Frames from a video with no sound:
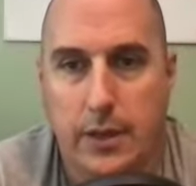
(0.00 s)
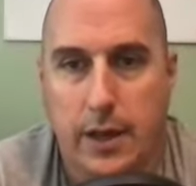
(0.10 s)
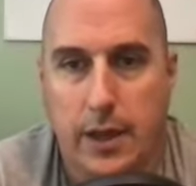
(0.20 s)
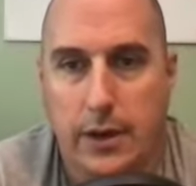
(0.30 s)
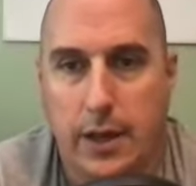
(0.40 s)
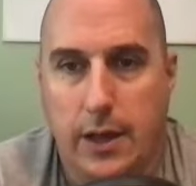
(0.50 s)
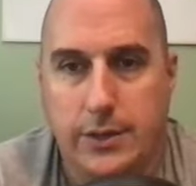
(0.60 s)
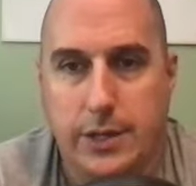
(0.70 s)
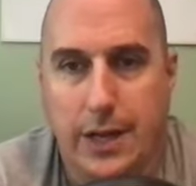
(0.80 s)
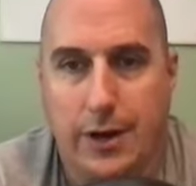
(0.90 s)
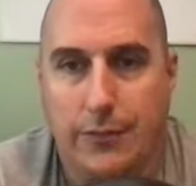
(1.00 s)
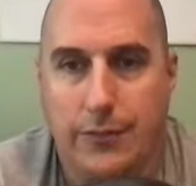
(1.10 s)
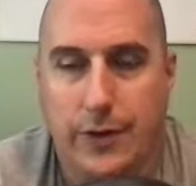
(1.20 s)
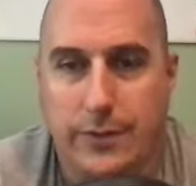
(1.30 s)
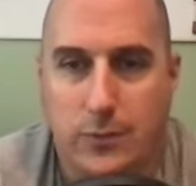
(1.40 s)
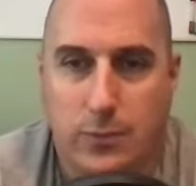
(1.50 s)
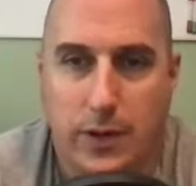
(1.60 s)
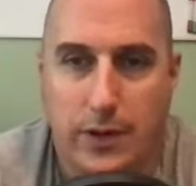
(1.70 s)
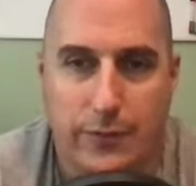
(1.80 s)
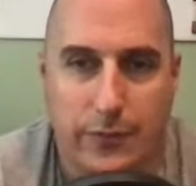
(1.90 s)
And check out our friends as
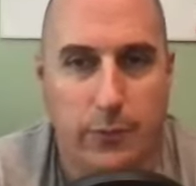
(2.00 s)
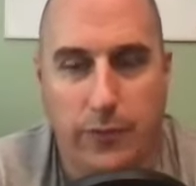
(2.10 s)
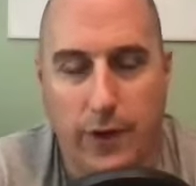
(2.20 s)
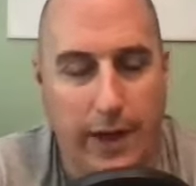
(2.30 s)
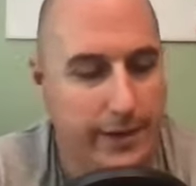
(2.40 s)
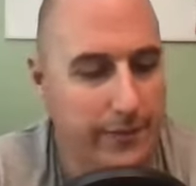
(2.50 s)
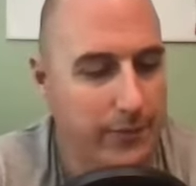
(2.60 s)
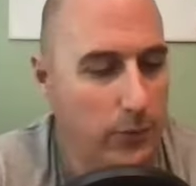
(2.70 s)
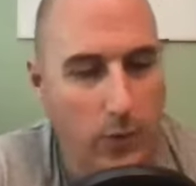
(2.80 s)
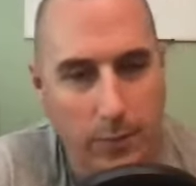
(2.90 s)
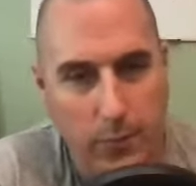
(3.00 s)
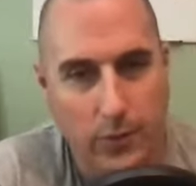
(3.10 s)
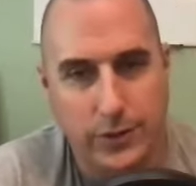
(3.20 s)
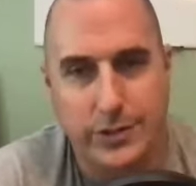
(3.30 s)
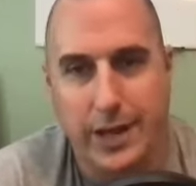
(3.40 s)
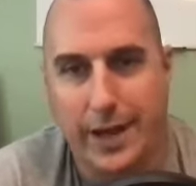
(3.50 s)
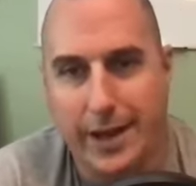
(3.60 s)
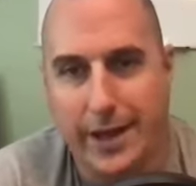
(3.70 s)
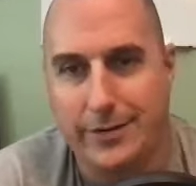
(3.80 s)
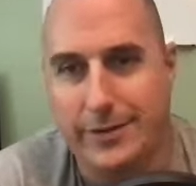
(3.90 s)
well as Foam Frat. Give those one more shout
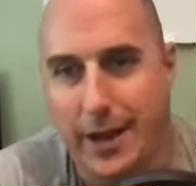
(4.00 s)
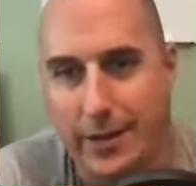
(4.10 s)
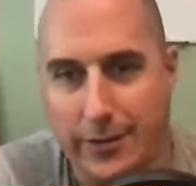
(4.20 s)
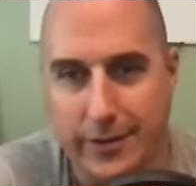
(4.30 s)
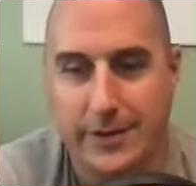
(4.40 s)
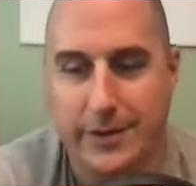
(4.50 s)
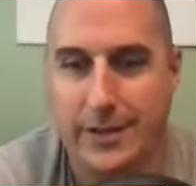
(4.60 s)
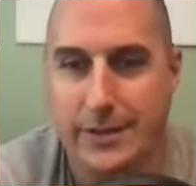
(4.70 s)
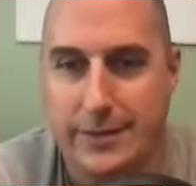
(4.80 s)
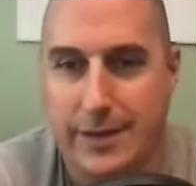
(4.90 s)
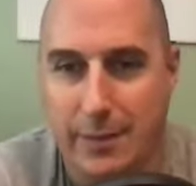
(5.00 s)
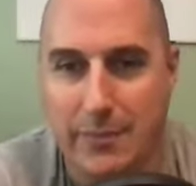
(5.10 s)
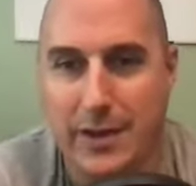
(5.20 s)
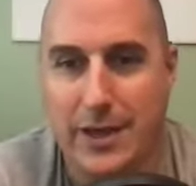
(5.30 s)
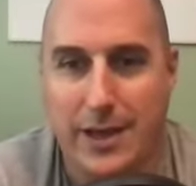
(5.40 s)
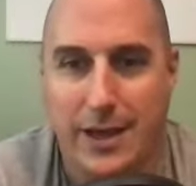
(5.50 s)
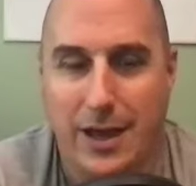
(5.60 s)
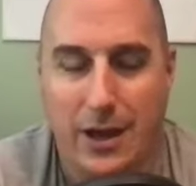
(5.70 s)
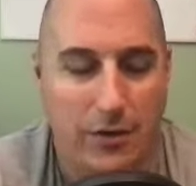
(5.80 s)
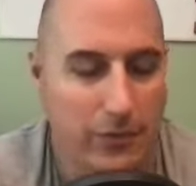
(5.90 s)
out, Tyler and his team
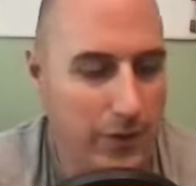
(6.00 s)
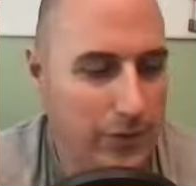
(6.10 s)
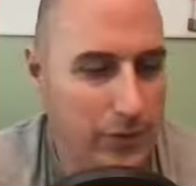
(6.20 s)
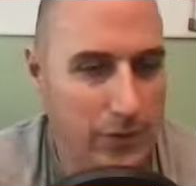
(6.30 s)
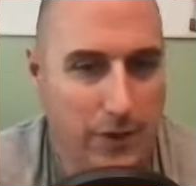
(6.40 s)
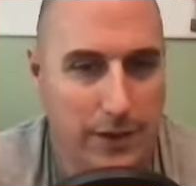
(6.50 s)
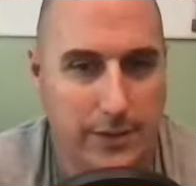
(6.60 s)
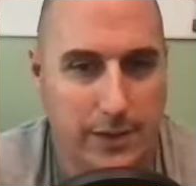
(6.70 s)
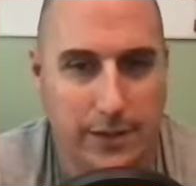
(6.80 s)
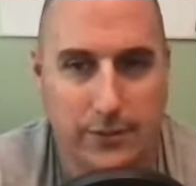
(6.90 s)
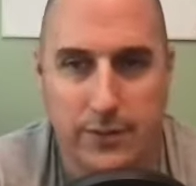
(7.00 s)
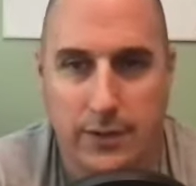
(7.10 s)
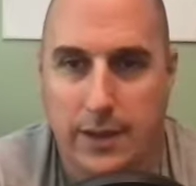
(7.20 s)
over there doing great things.